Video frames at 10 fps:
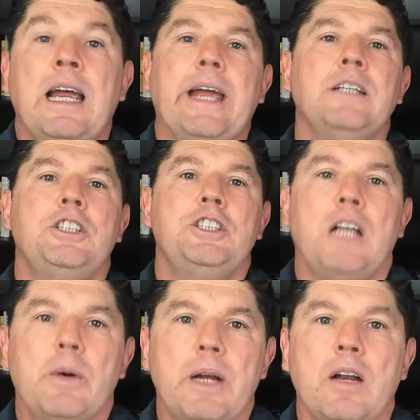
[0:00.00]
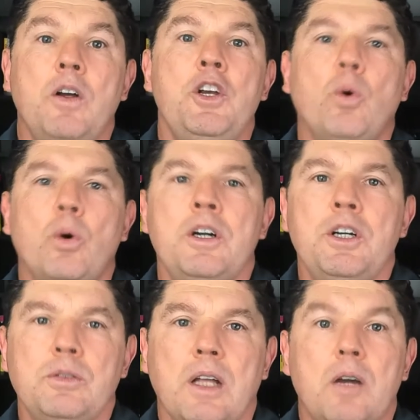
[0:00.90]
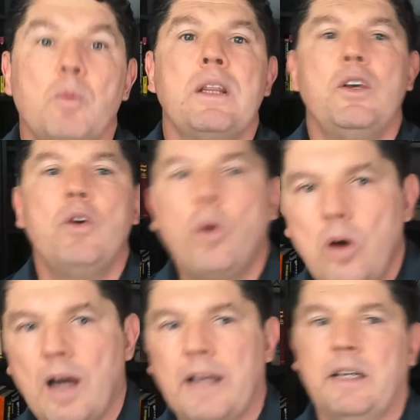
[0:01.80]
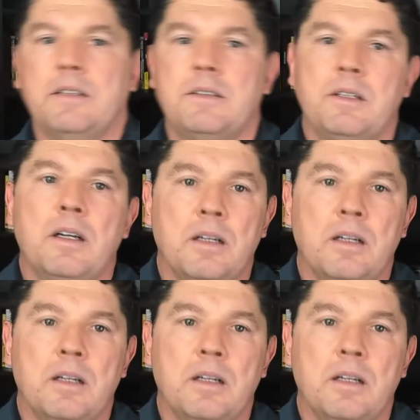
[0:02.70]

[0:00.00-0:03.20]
and share it on your newsletter with your audience.